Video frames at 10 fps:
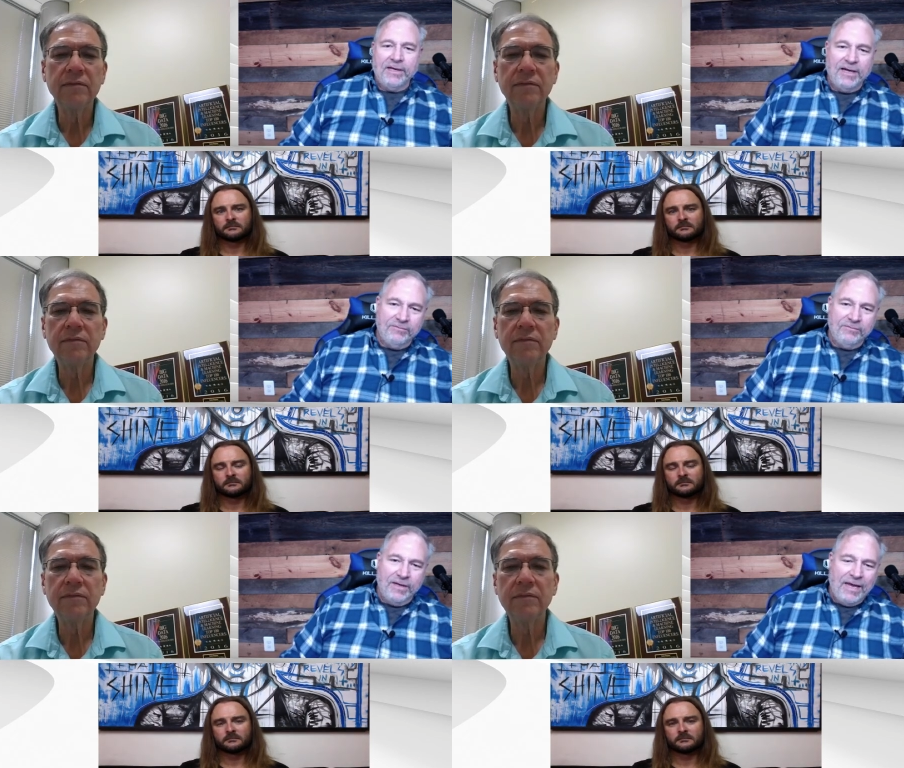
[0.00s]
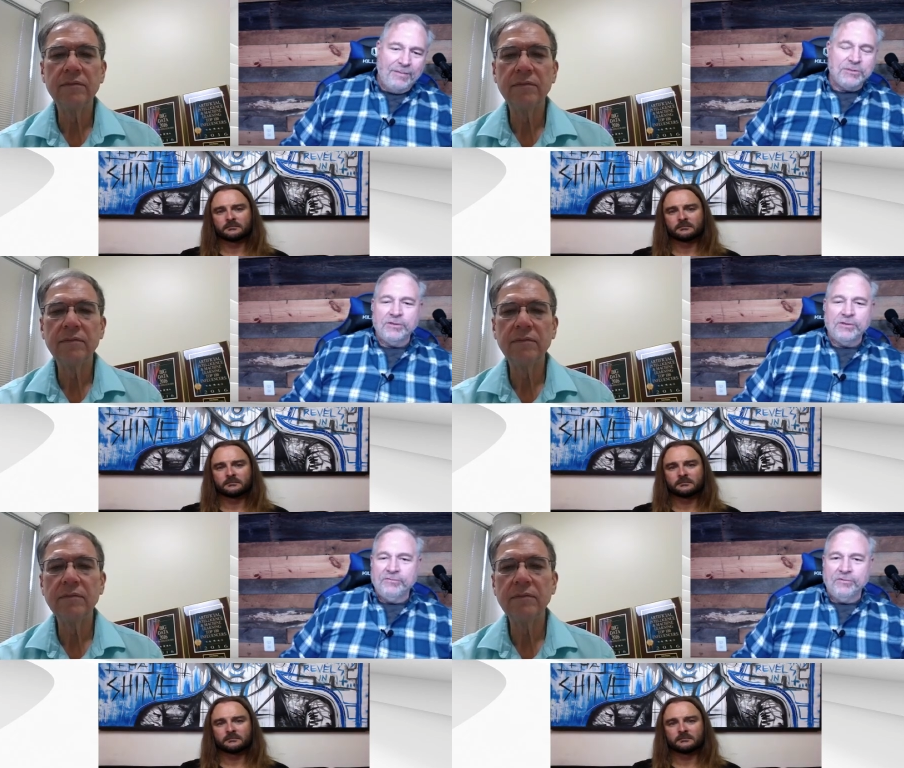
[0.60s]
Speaker 1: We can have
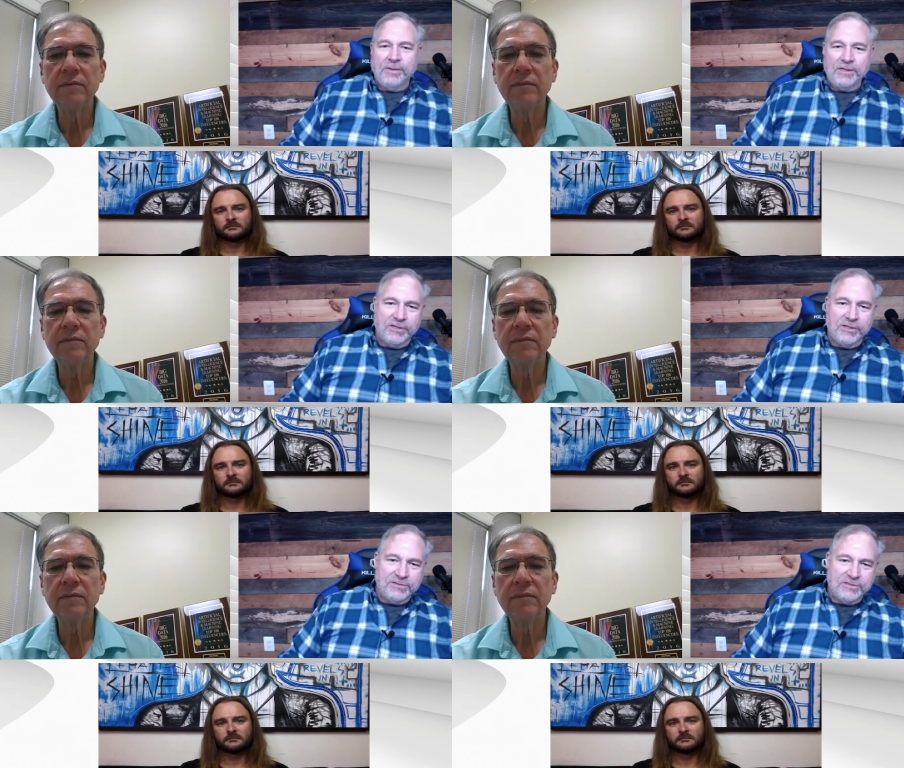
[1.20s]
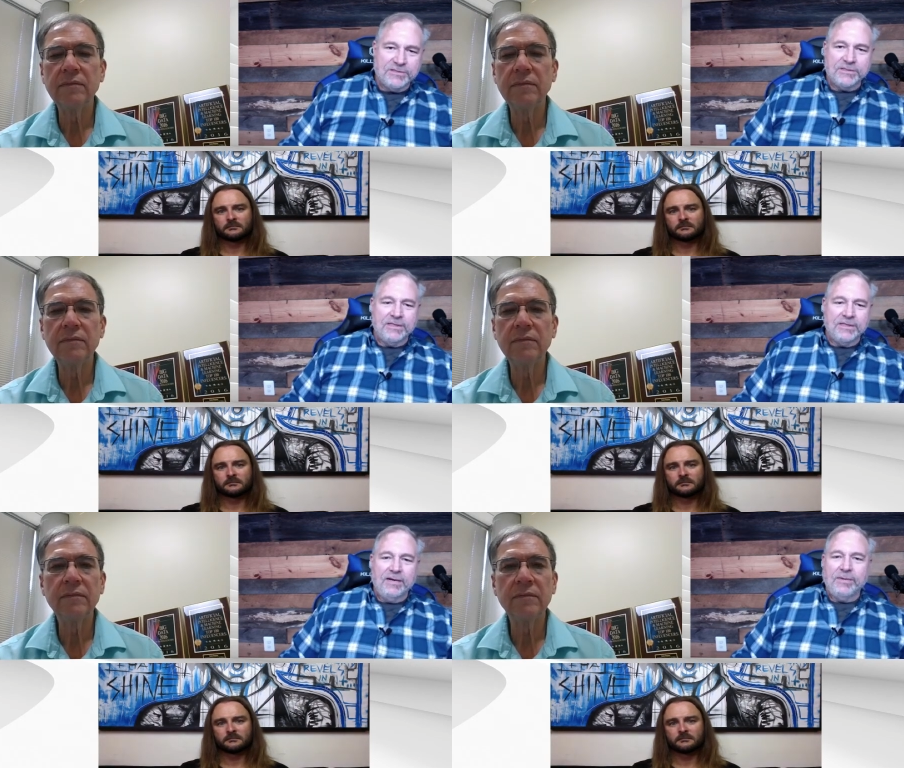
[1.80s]
absolute information that
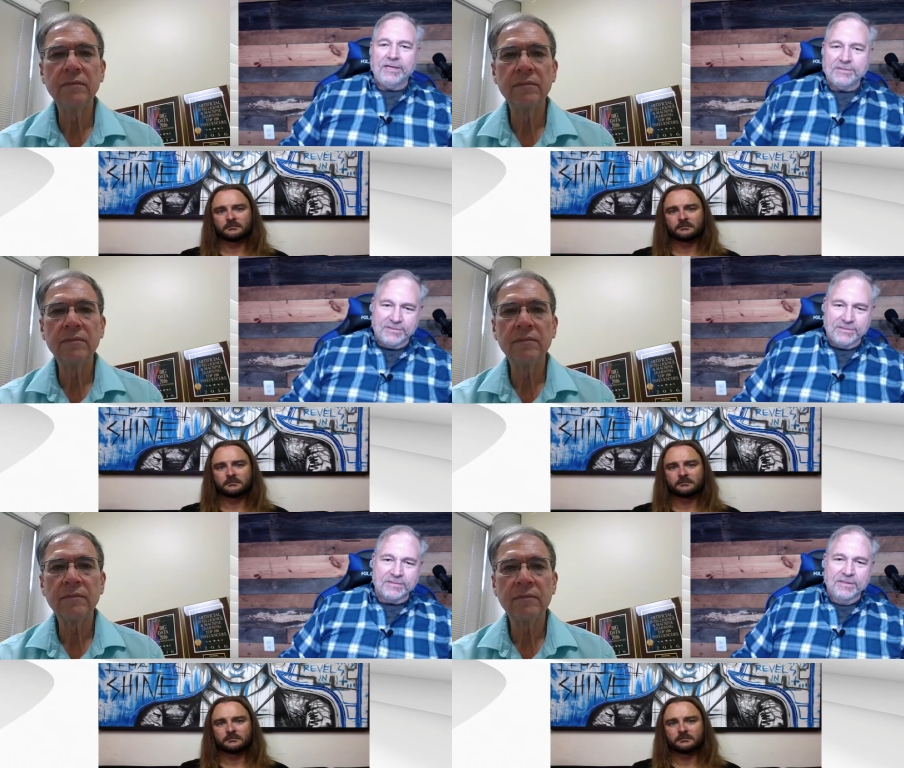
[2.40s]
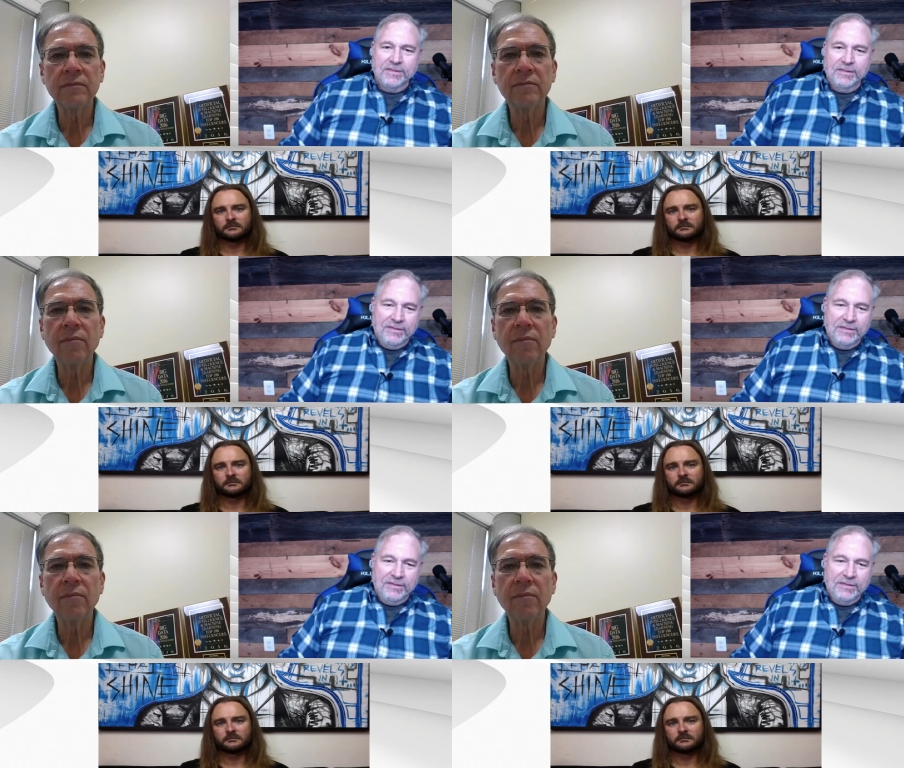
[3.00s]
exists in databases